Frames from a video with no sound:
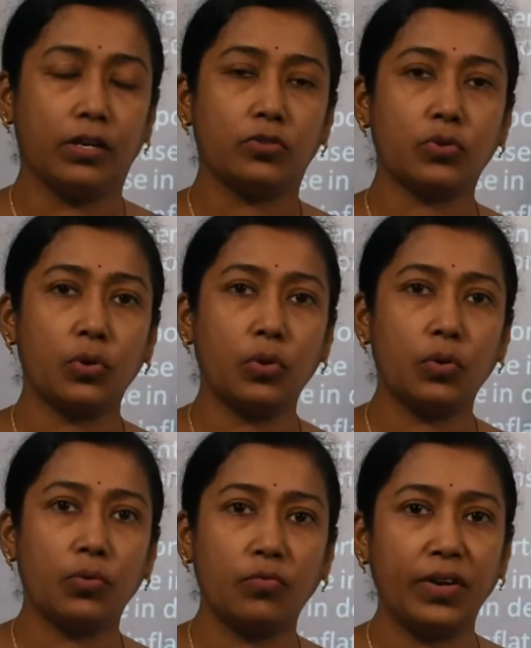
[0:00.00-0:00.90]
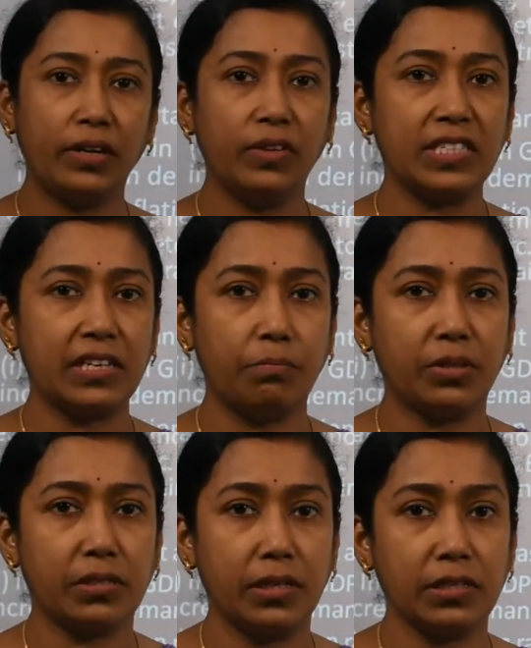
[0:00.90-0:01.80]
So when we say
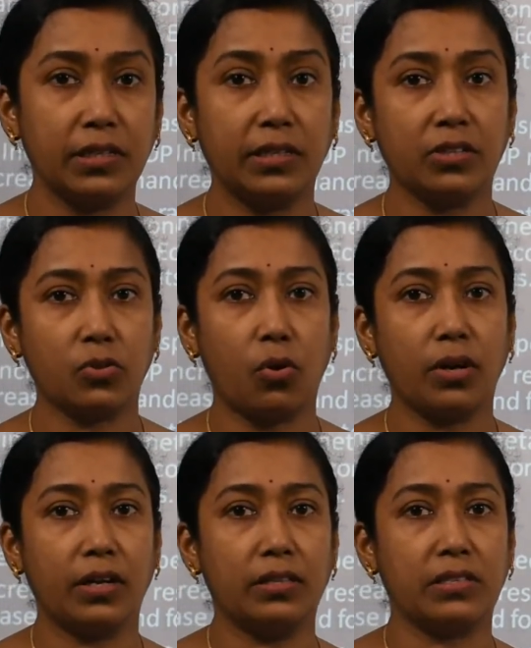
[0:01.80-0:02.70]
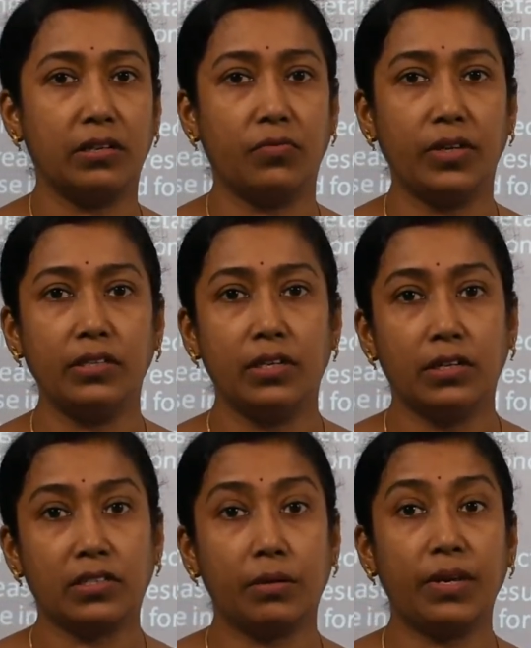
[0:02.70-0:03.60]
business, it is all concerned with
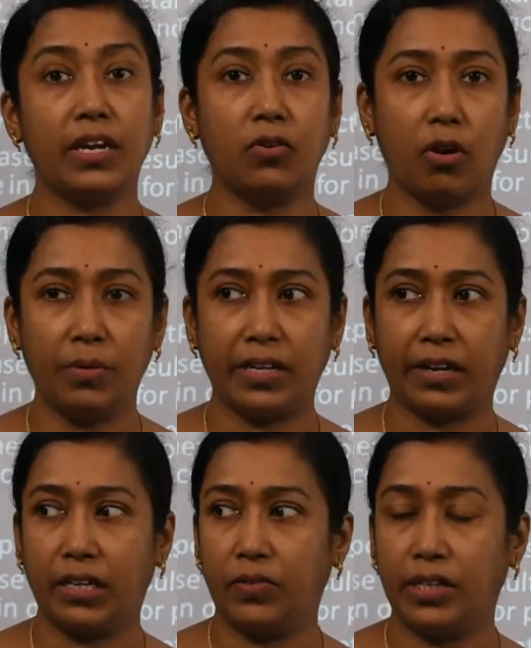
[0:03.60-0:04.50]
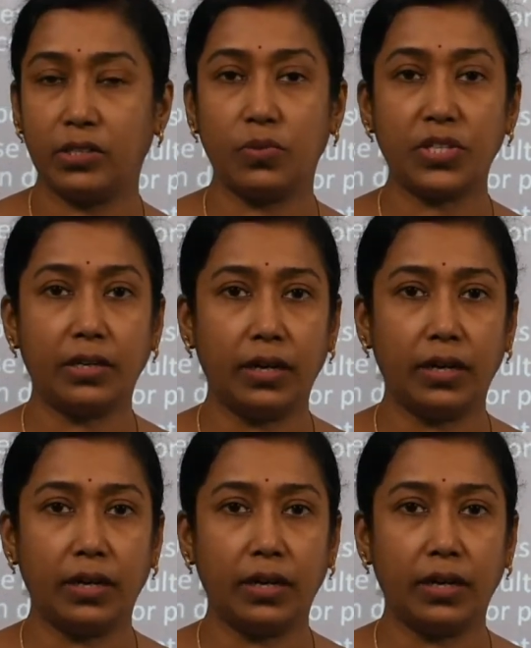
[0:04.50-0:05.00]
some economic activities which are